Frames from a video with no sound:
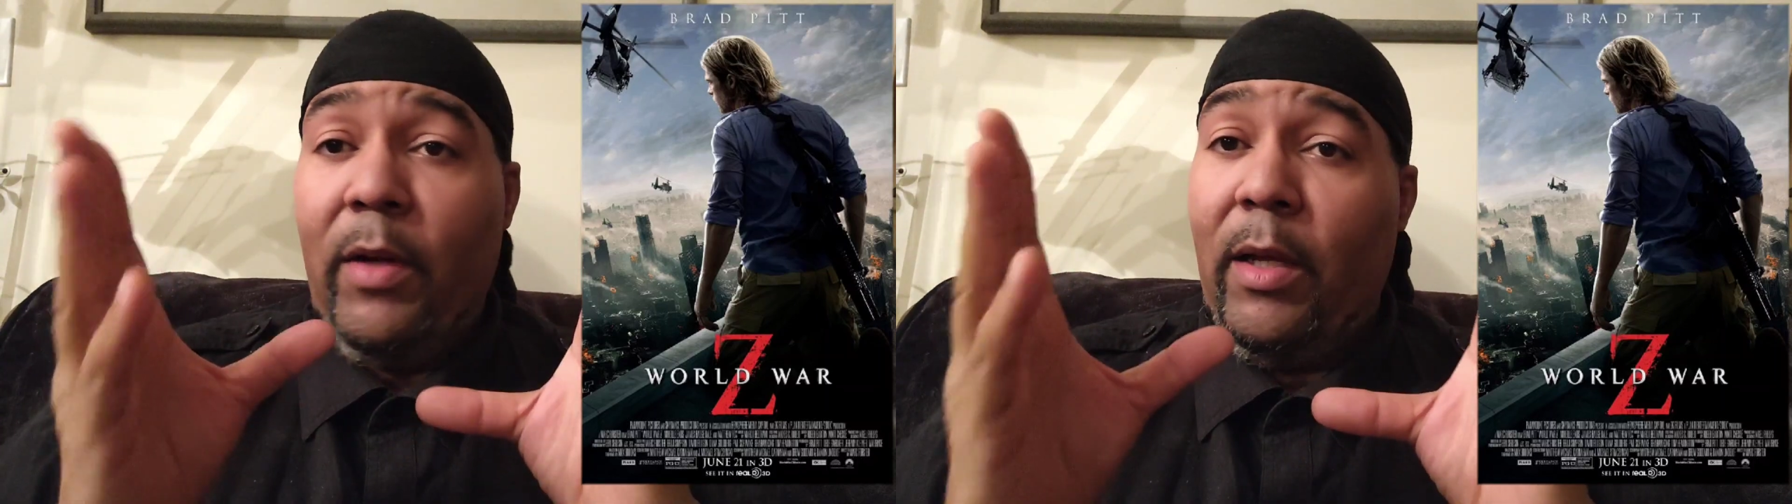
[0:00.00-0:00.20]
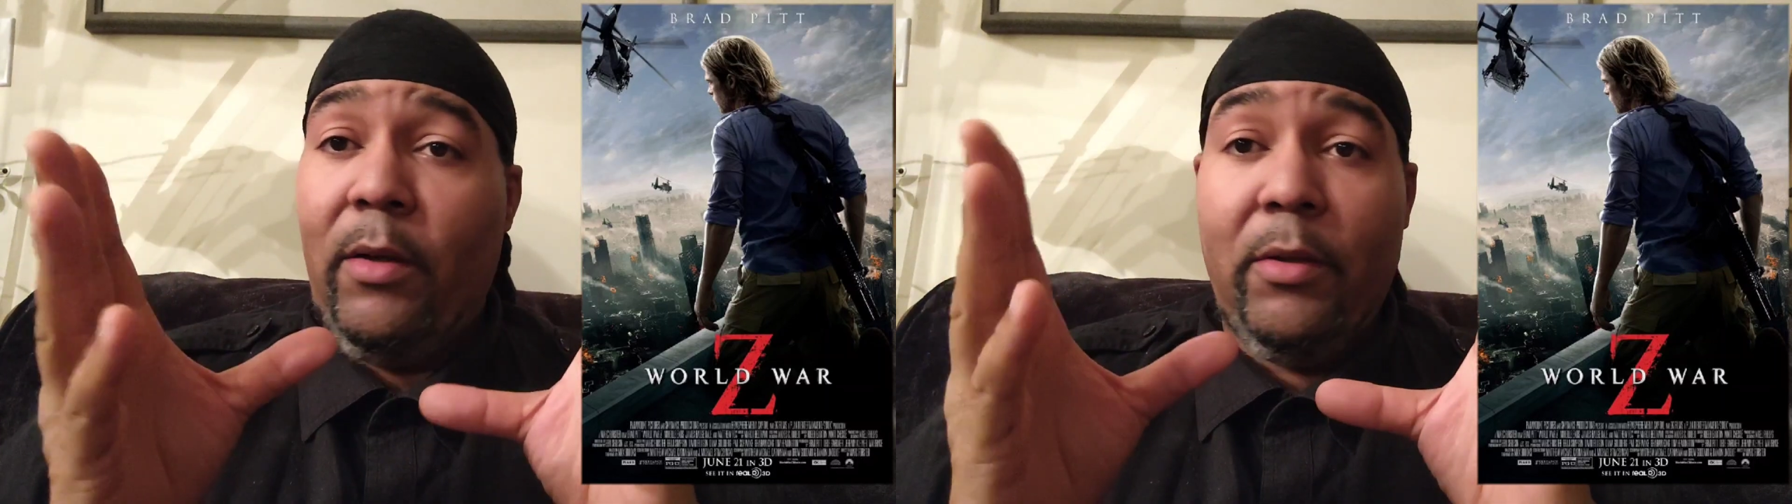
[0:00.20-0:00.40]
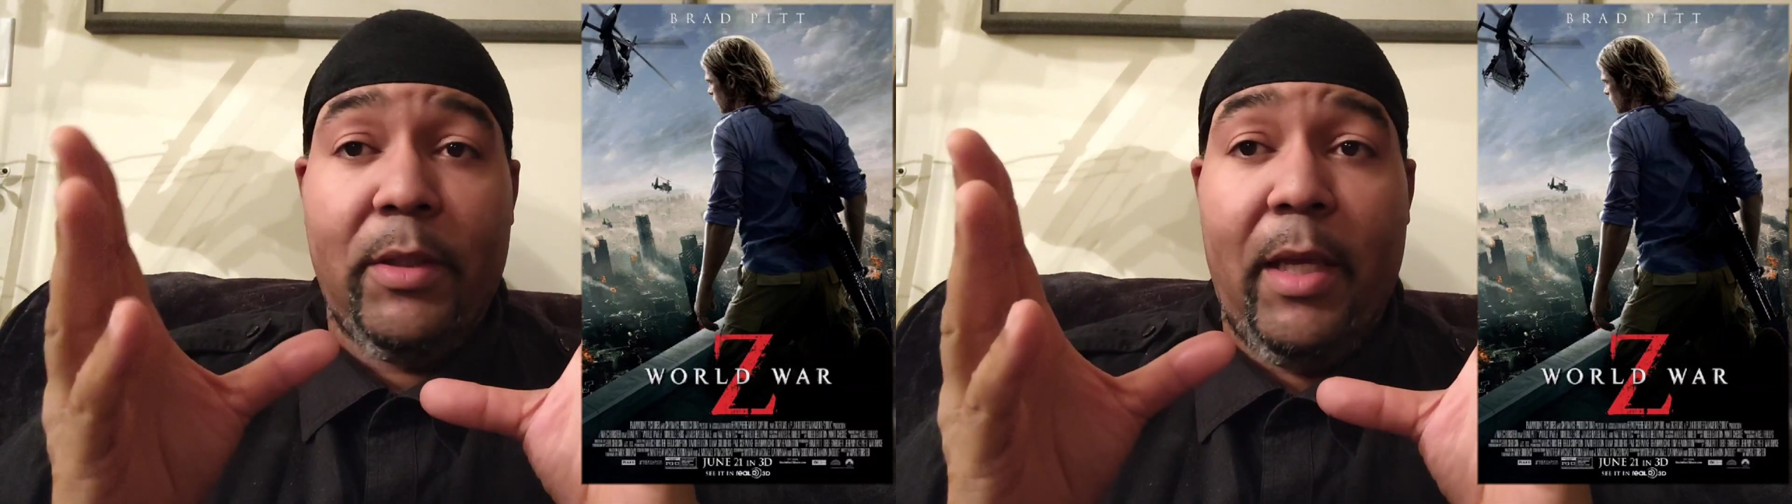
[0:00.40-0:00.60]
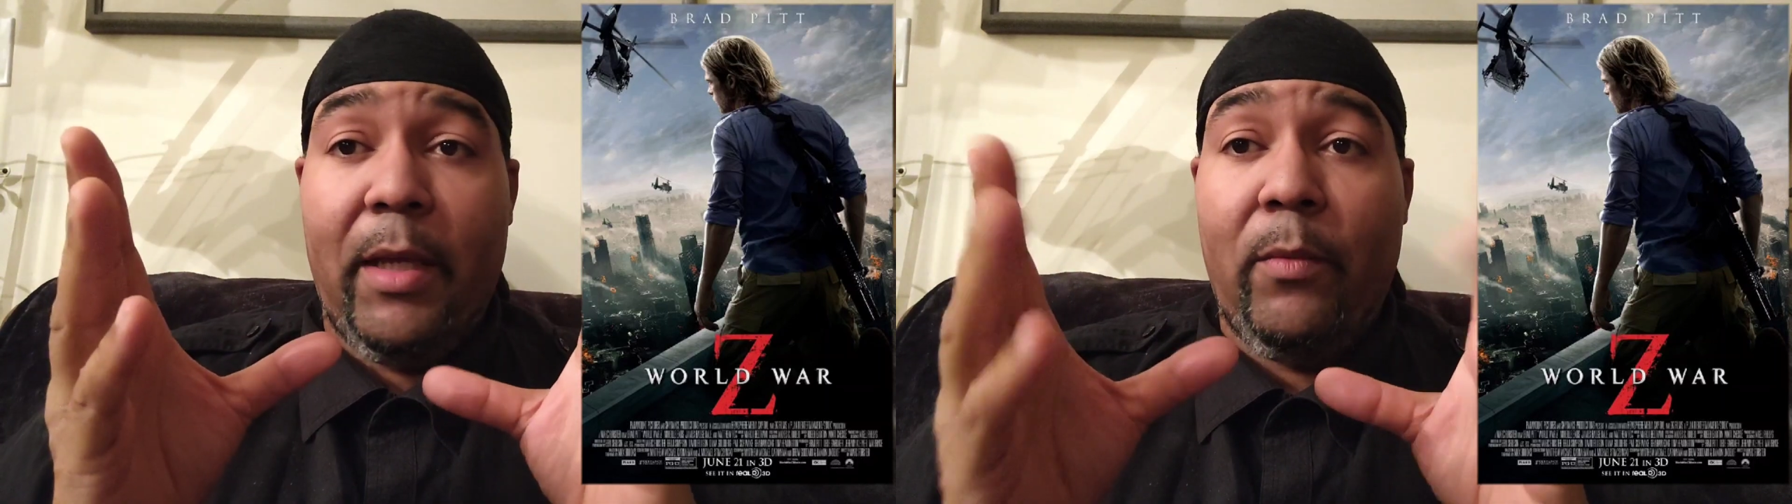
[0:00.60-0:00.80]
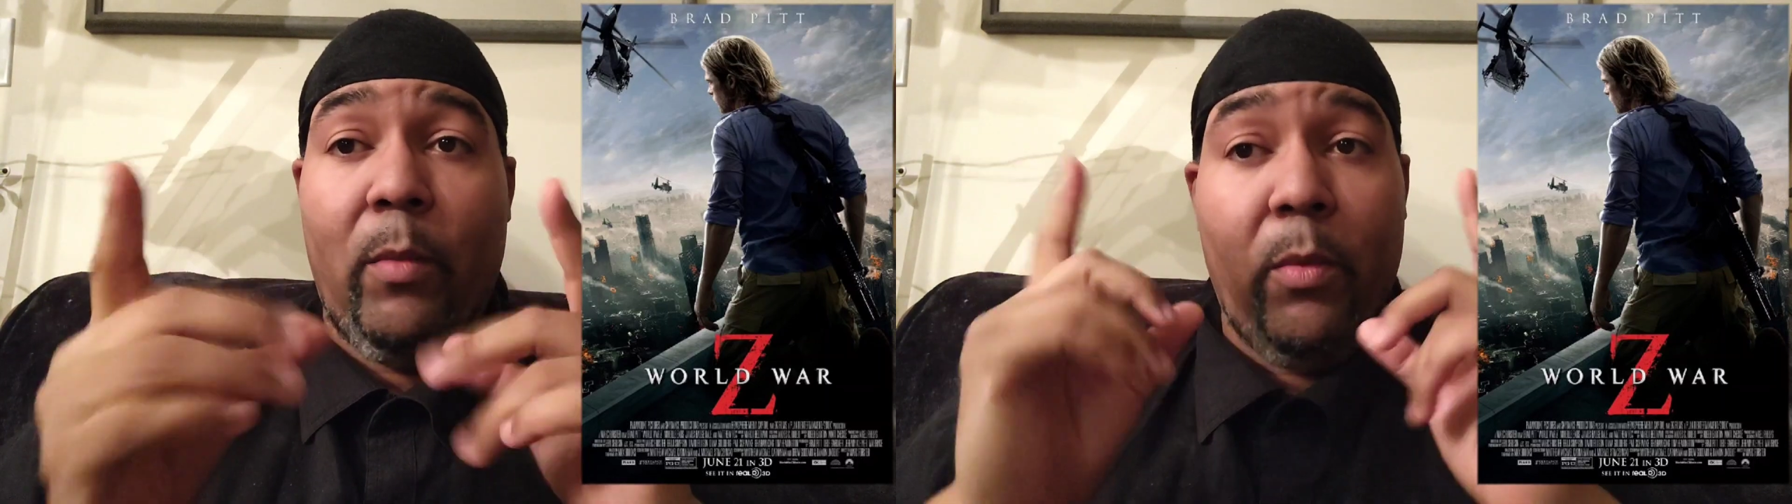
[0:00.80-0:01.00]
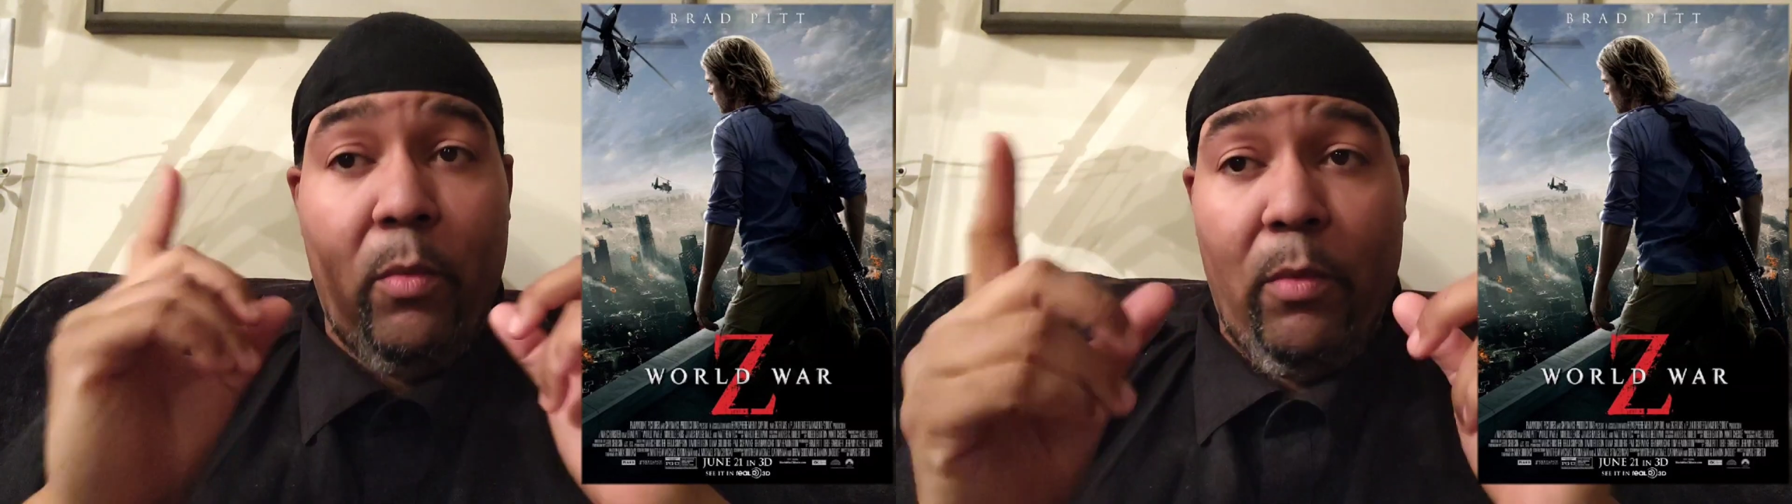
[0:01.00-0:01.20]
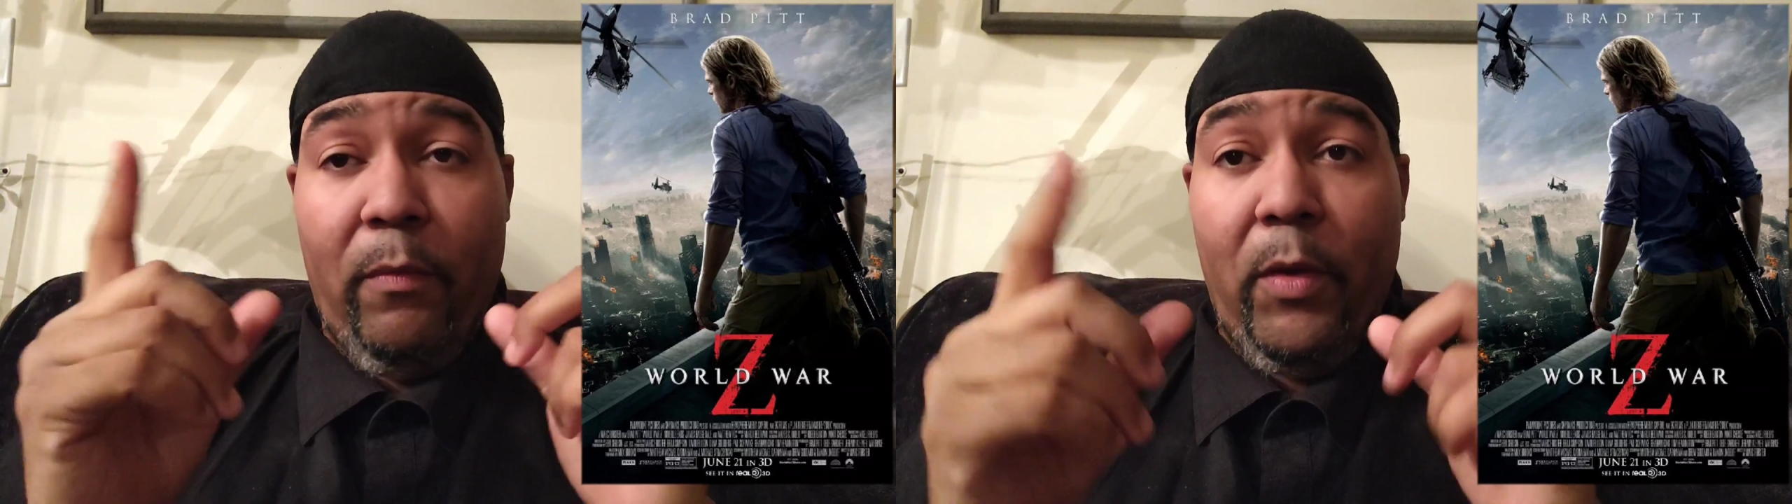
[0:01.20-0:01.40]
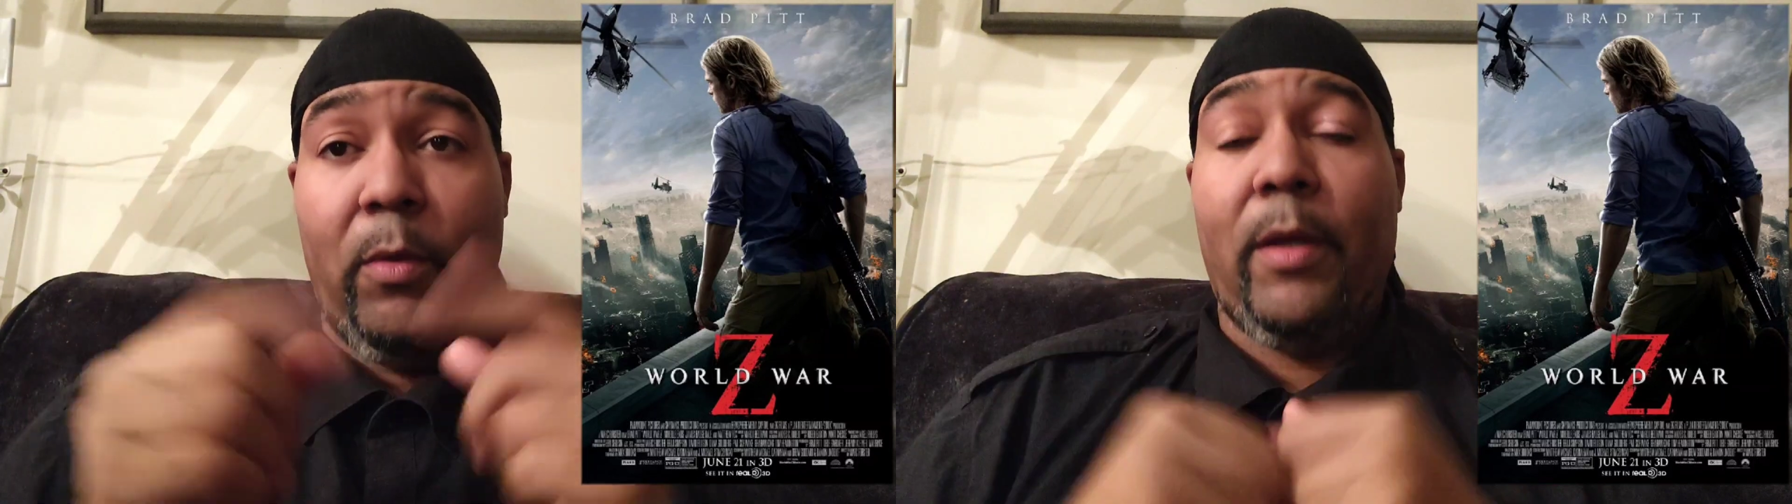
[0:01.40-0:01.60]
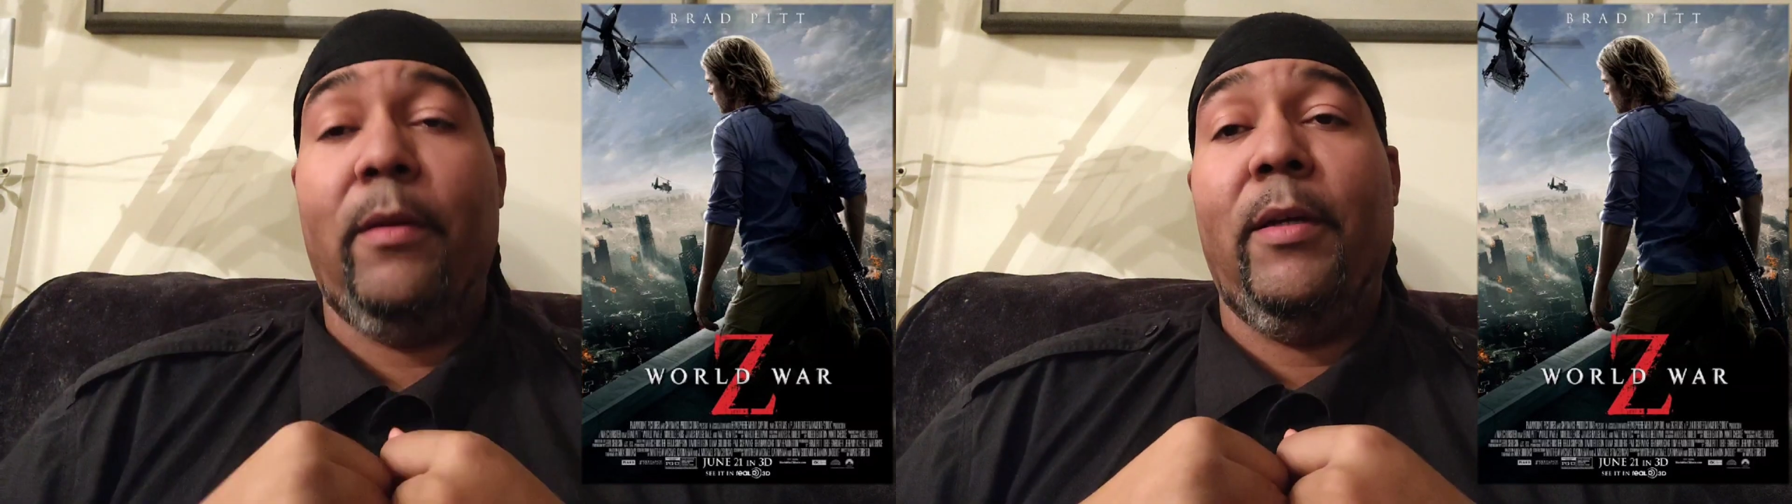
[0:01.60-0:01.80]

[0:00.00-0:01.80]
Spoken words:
the hell you're saying. We will review it.